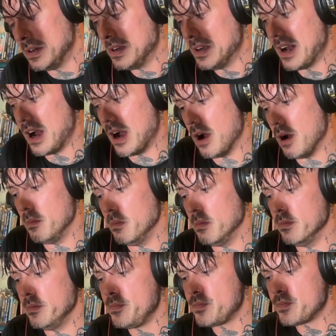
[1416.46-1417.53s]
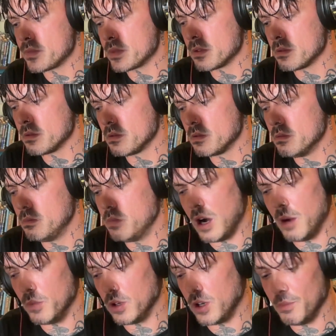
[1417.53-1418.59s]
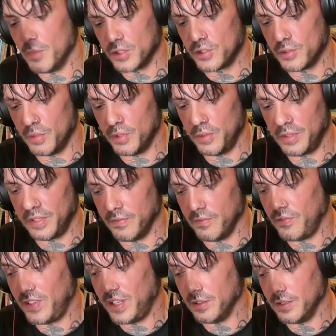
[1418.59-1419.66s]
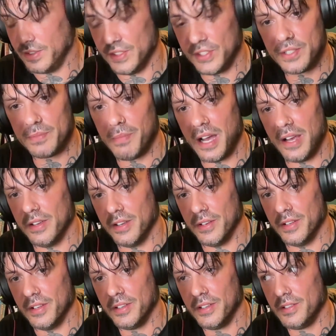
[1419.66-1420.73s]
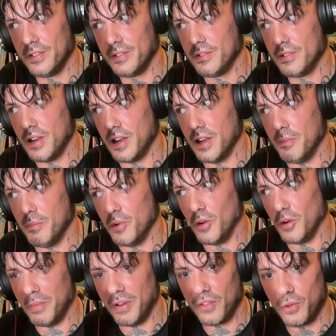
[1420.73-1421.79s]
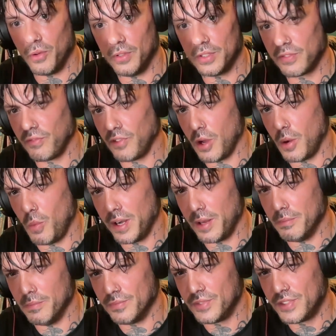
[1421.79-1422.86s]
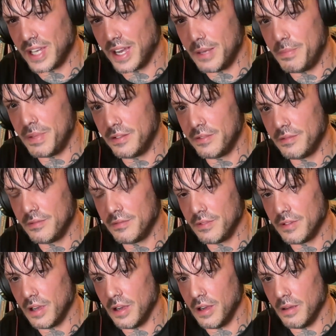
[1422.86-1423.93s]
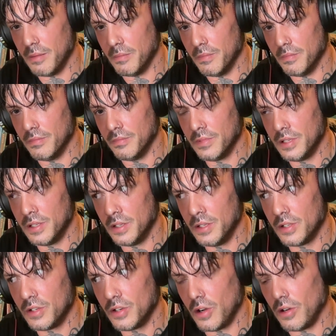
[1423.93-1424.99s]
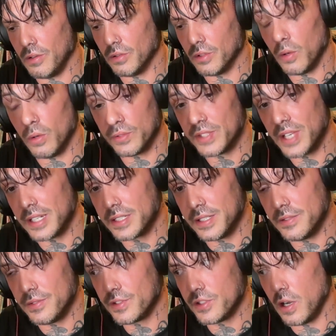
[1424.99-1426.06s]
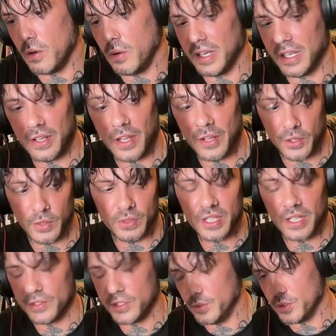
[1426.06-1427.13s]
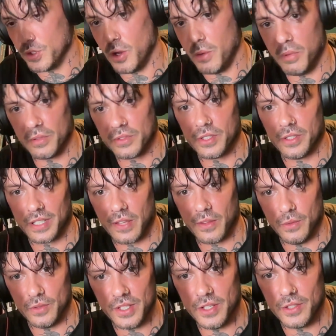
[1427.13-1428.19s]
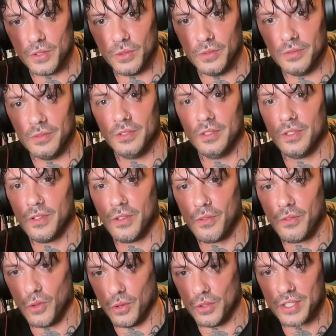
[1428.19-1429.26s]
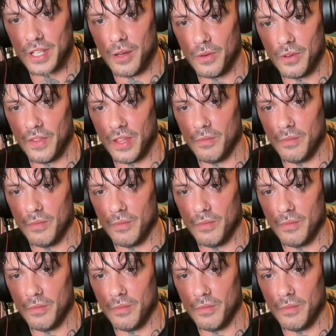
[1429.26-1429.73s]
But I'm not someone who can feel inspired or my thoughts flow when I'm typing or texting. So I do tend to use a notebook to get those initial thoughts down,